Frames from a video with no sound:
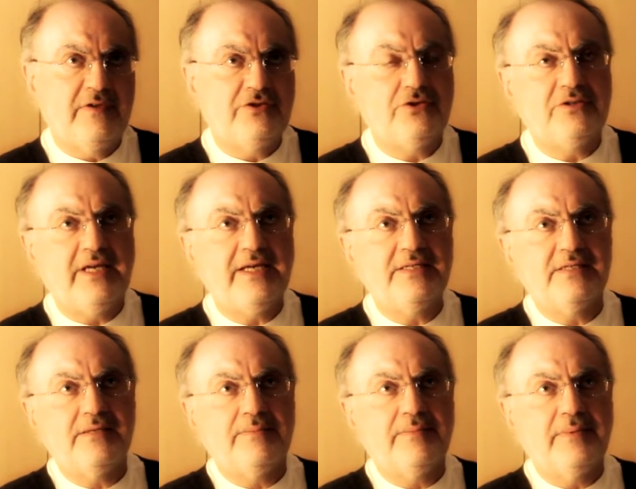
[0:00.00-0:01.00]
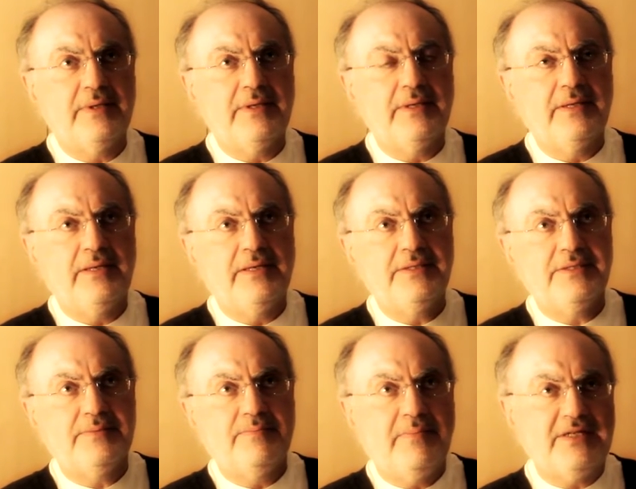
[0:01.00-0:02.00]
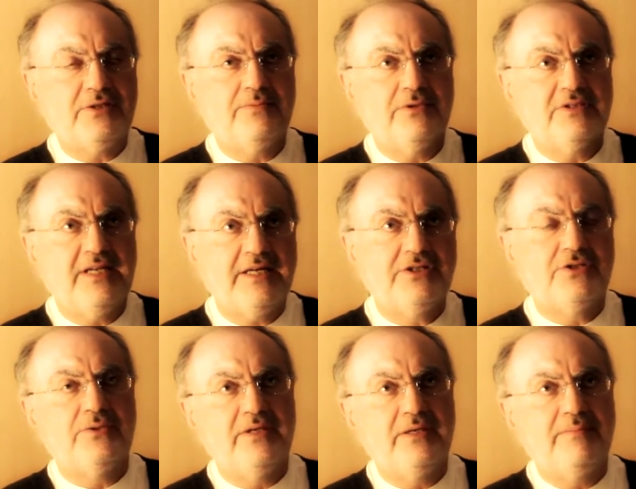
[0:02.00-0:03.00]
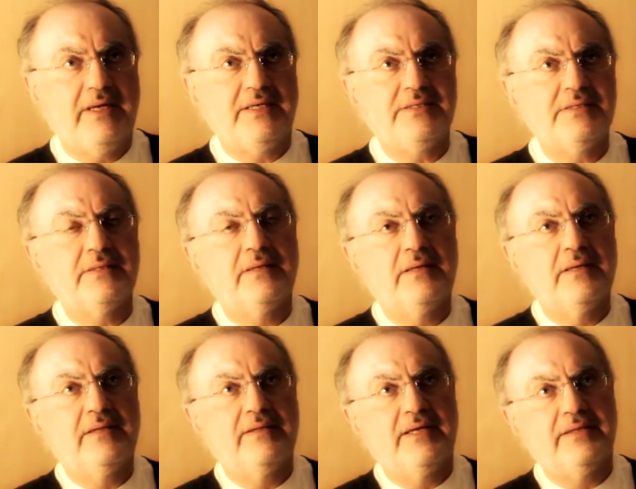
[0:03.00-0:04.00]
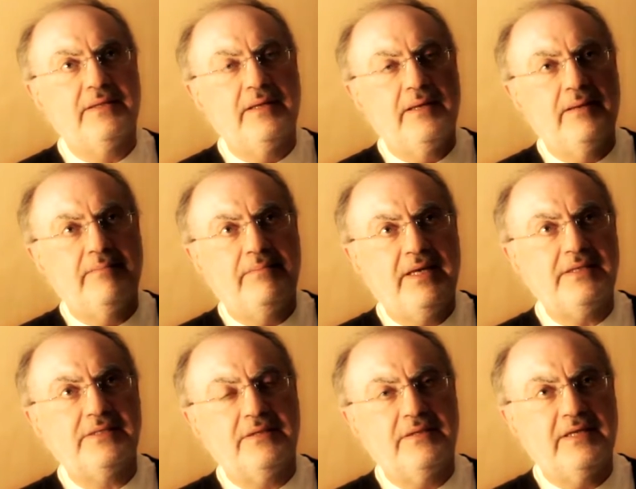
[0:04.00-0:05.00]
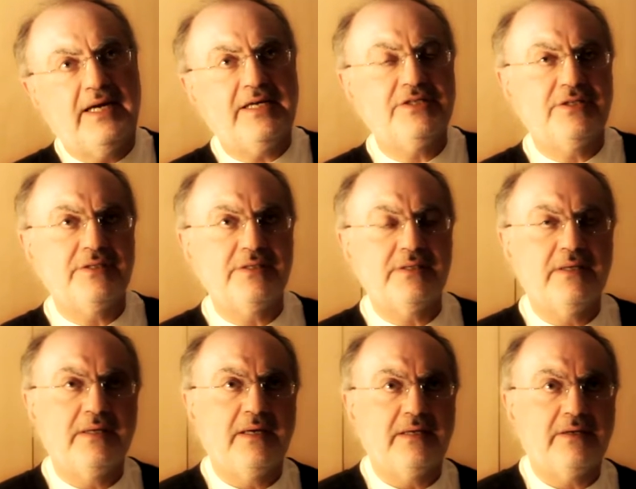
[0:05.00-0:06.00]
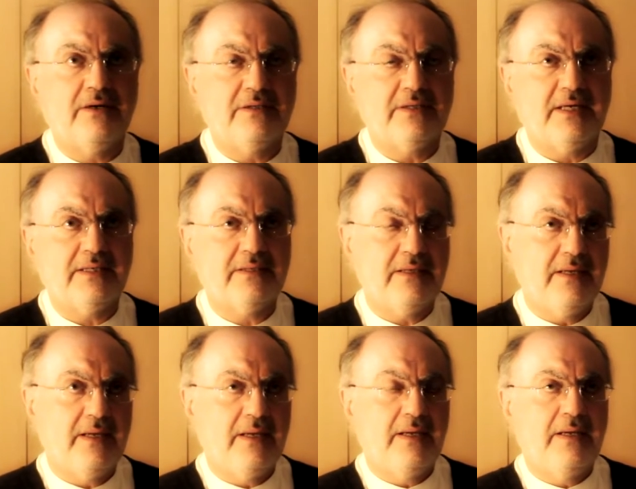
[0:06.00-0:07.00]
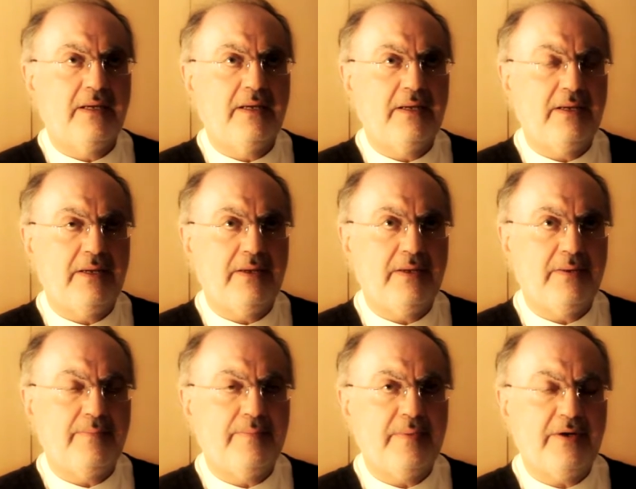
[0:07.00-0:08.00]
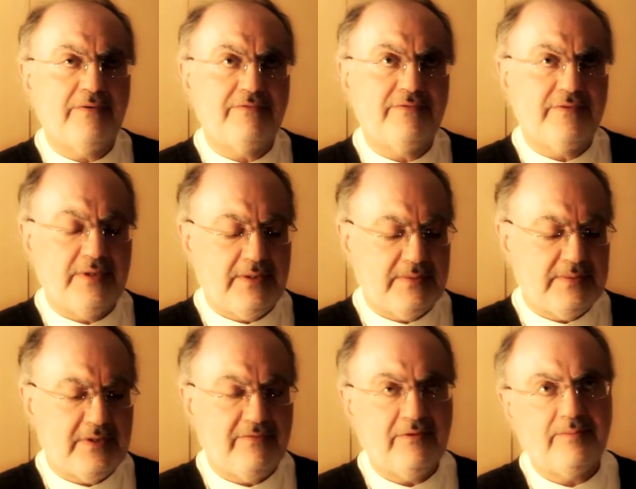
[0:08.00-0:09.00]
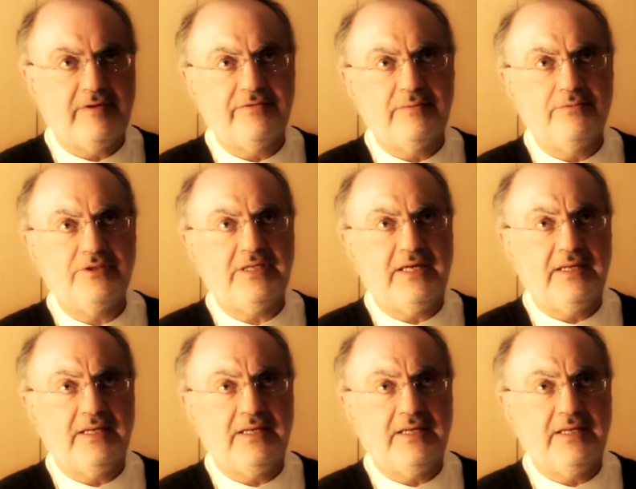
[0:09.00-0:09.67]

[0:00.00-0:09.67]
Judaism is much more textually based than based on the actions and conduct of the Prophet Musa